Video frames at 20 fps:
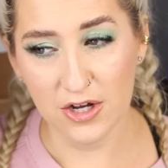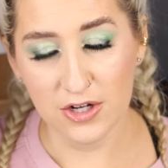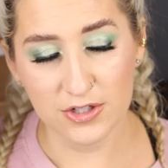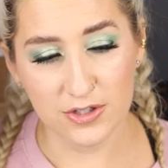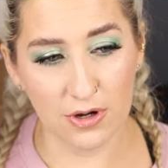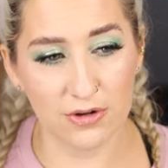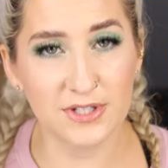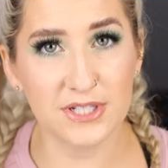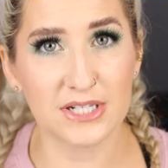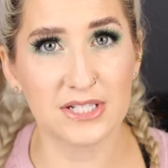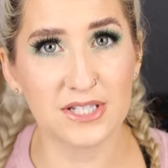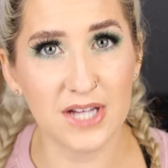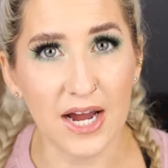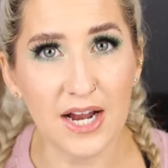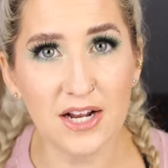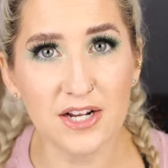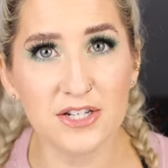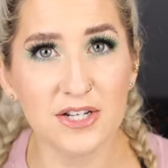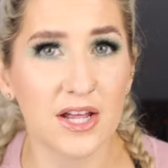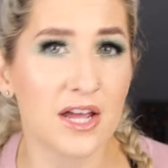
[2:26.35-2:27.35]
So I was
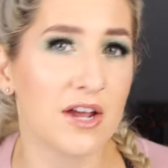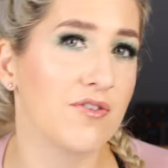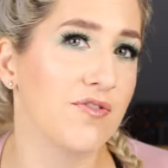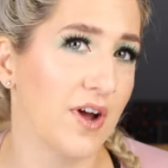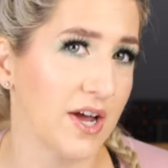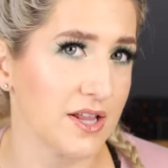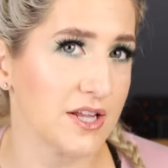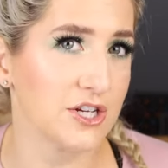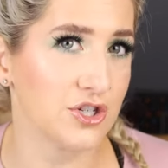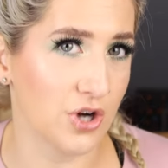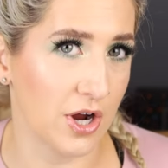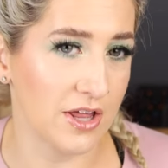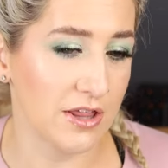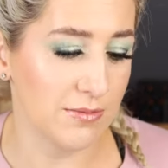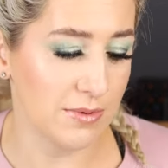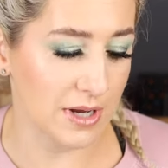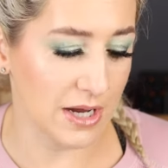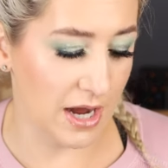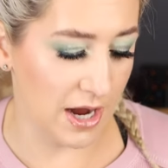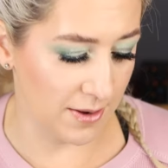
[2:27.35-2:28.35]
excited to like finally try
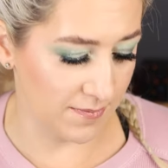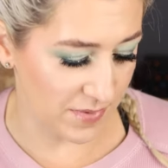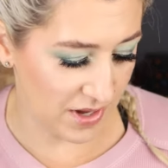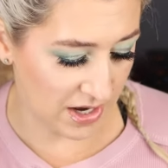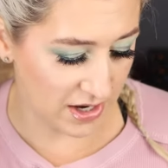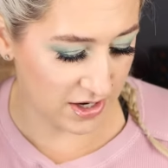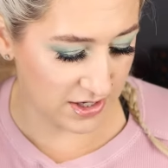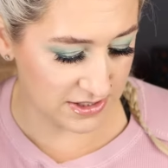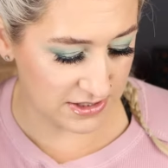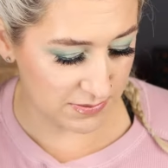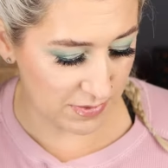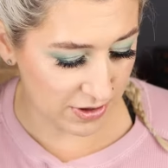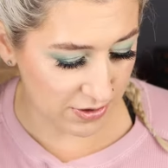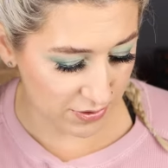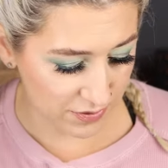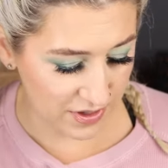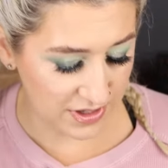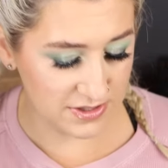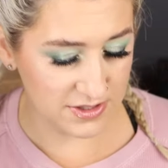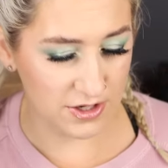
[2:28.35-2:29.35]
them again. And I got some
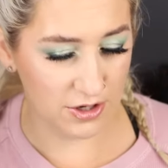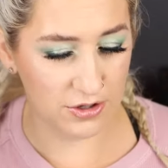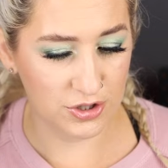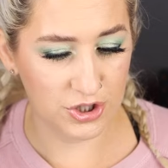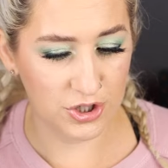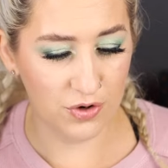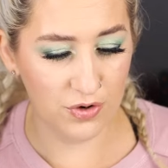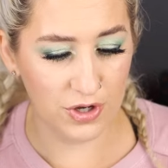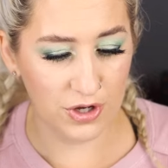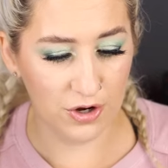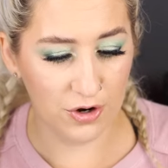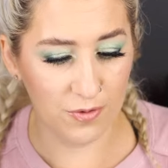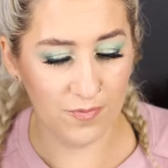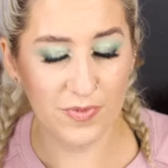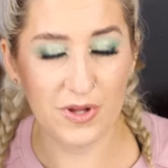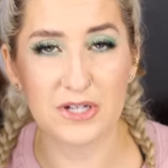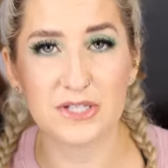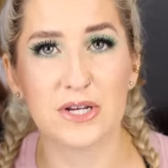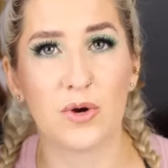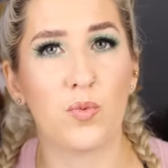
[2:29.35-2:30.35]
other things that I'll show you.
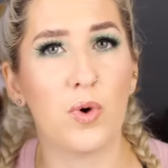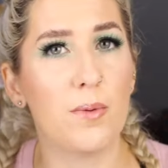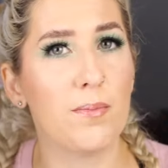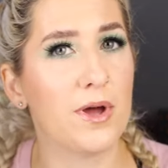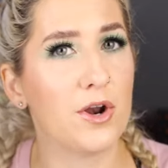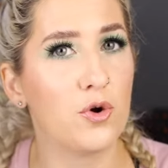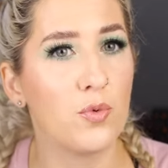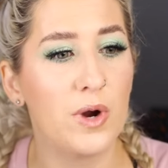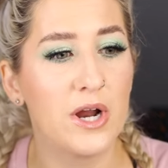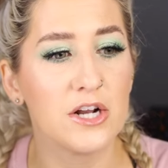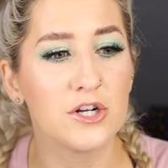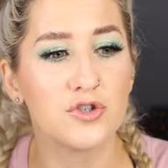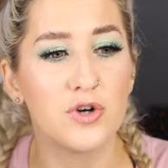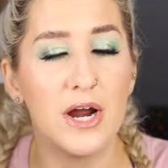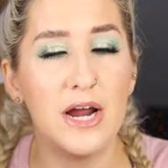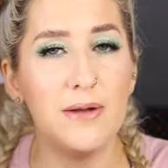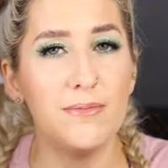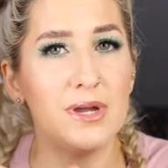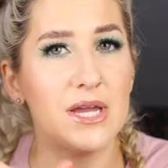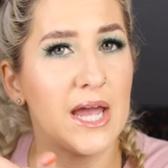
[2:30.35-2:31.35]
I was like, what better way to
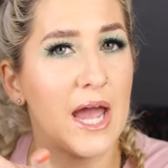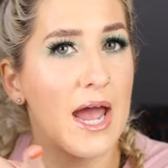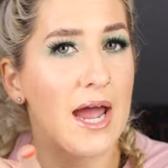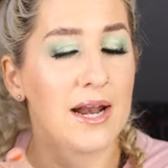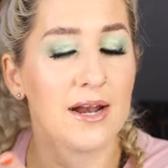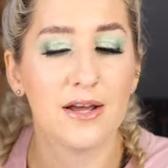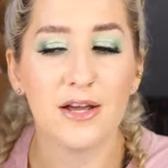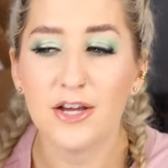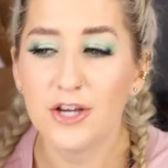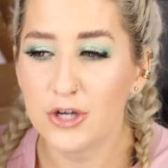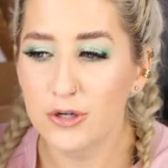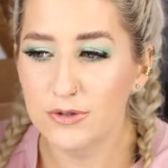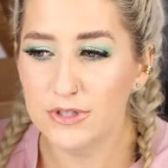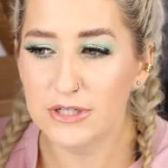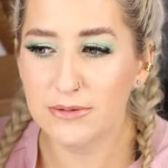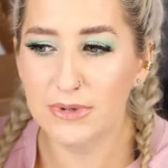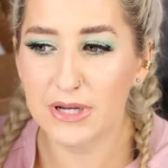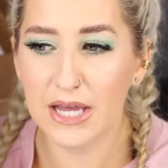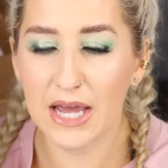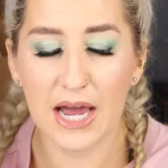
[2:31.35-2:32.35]
try them again, use
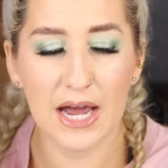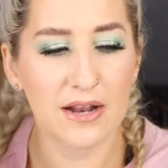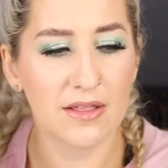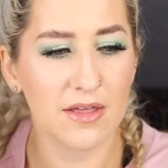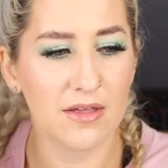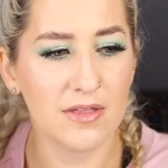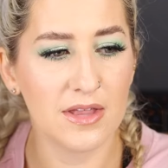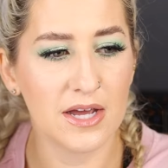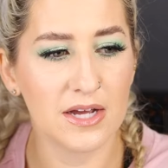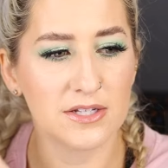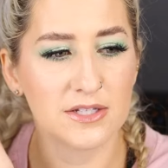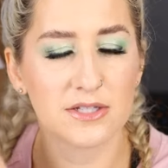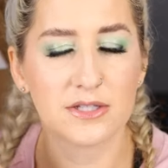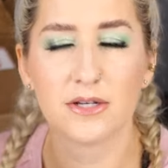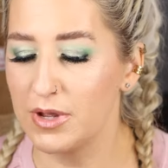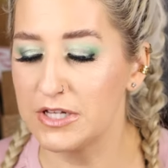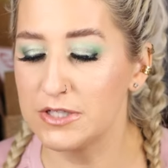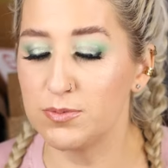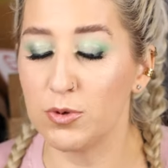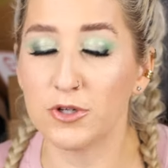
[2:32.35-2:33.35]
them again than this.
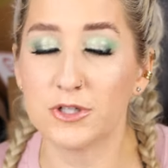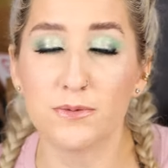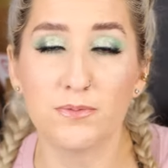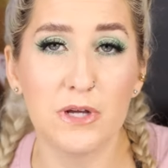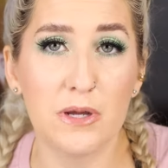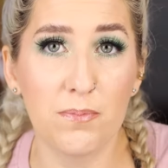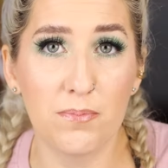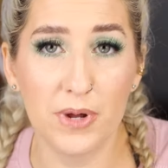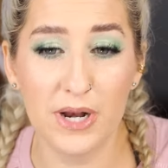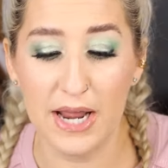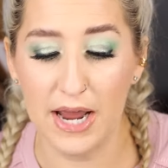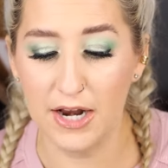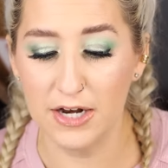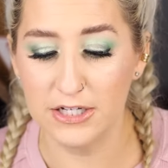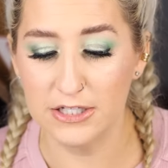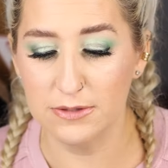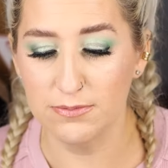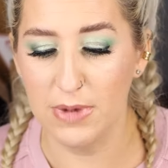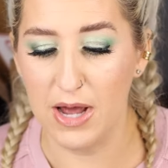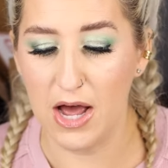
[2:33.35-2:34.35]
It's supposed to be banana
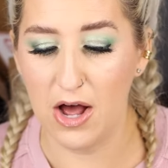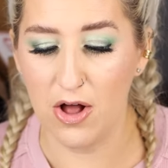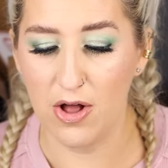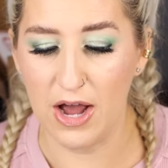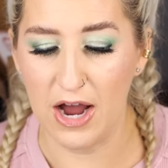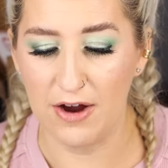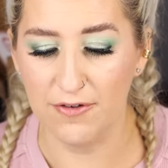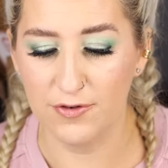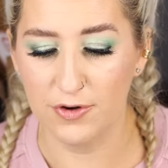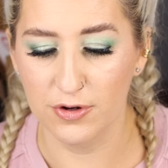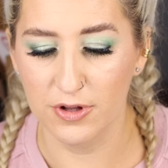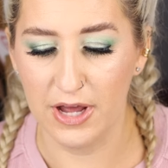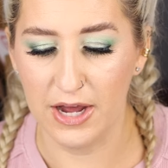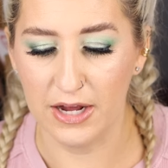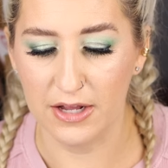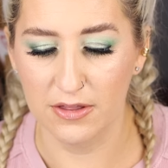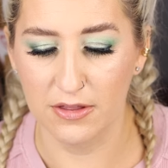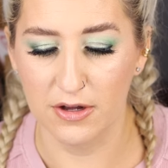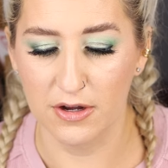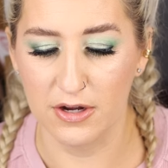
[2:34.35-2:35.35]
smell after
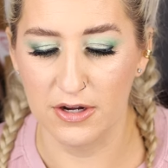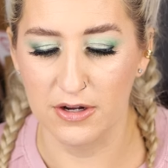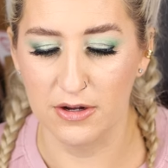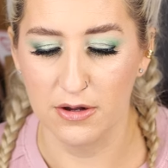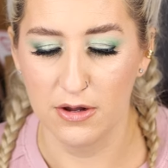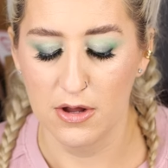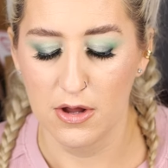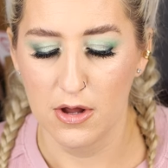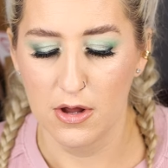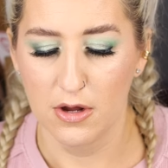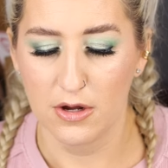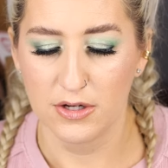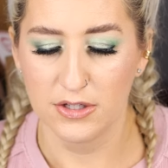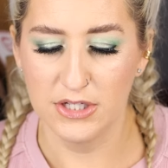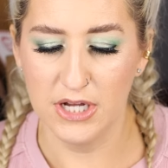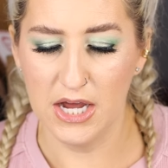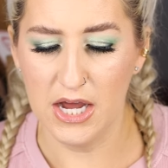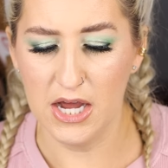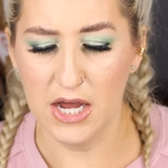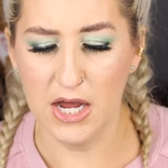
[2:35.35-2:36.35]
like the
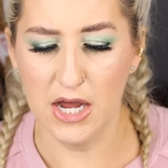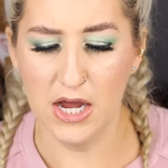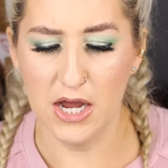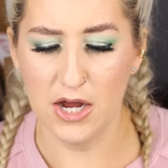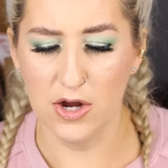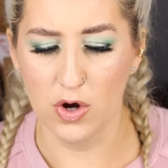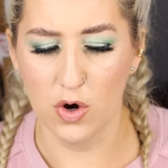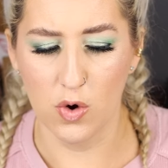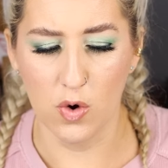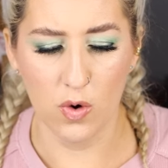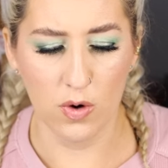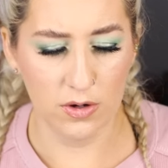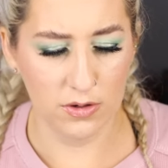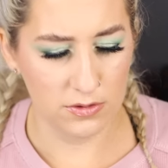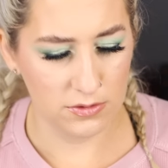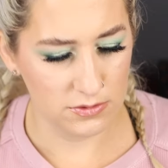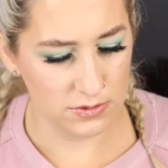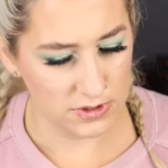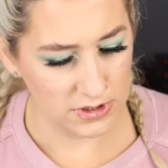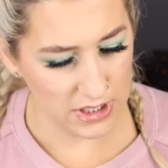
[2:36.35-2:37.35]
Deo.
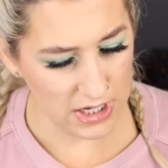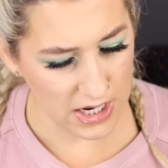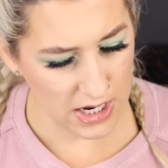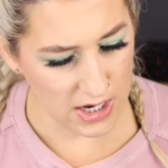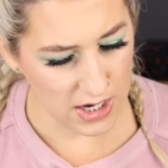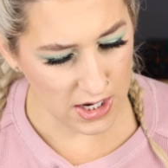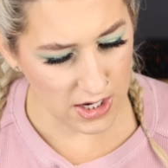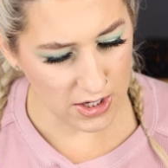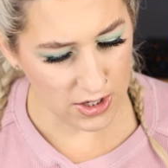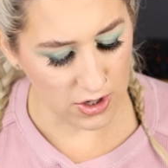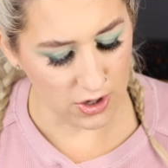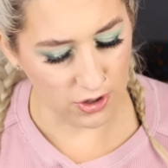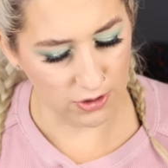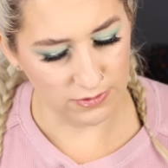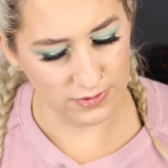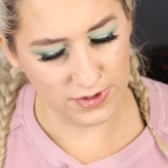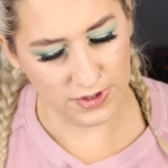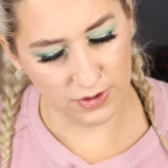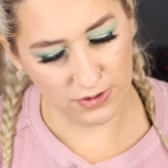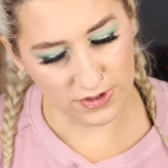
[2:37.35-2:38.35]

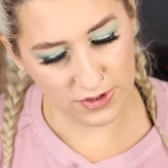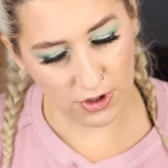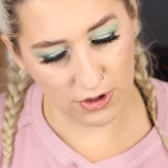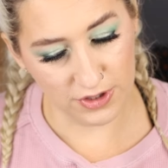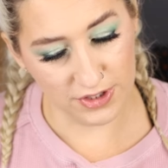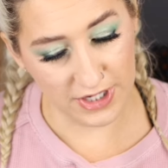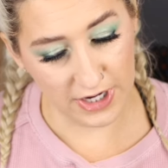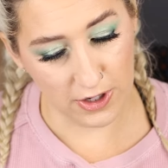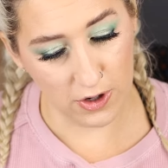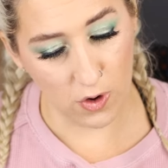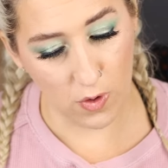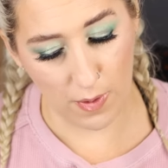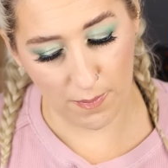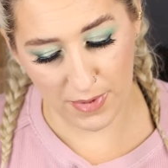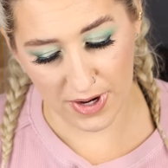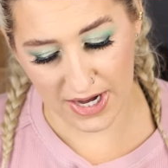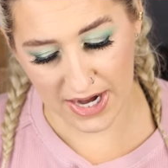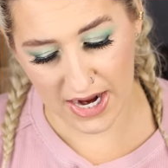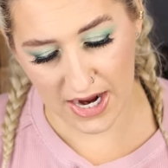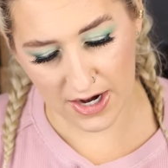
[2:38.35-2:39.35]
So it's called Deo
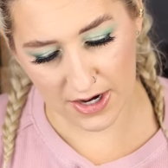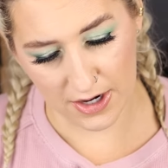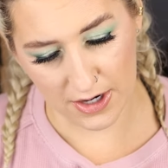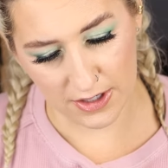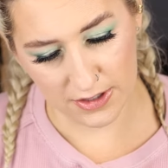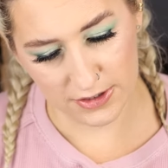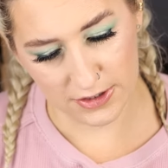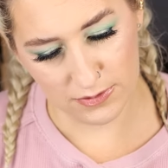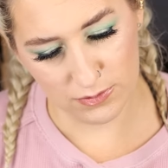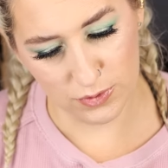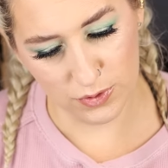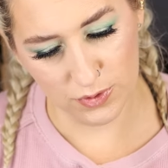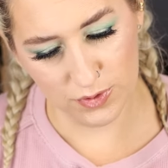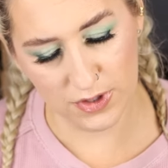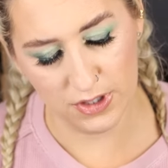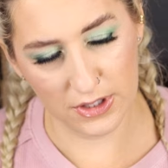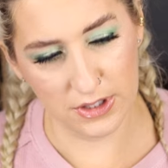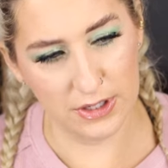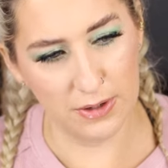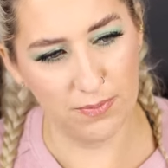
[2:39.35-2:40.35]
Banana Smooth
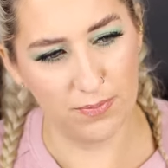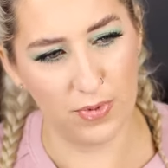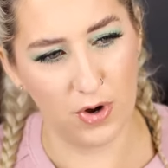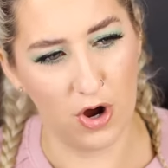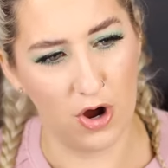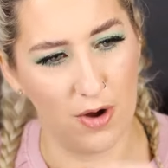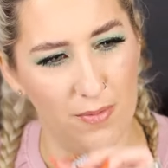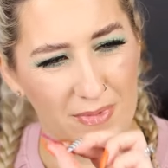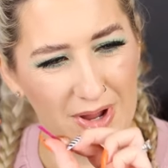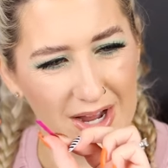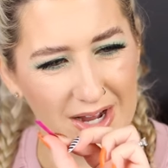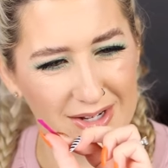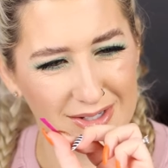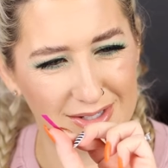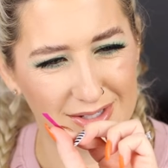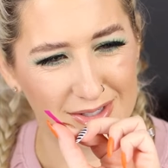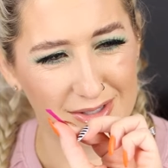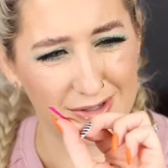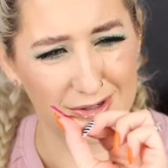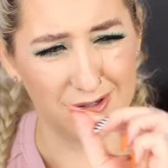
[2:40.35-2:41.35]
Lip Balm. It has
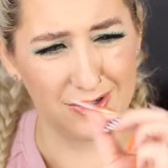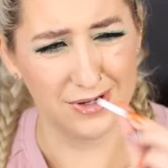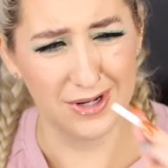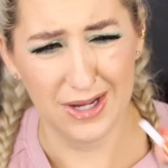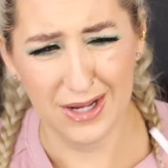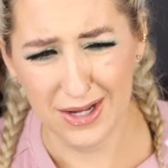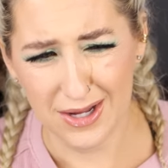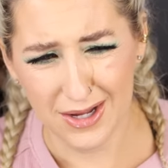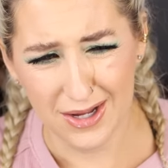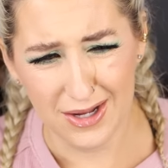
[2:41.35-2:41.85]
this little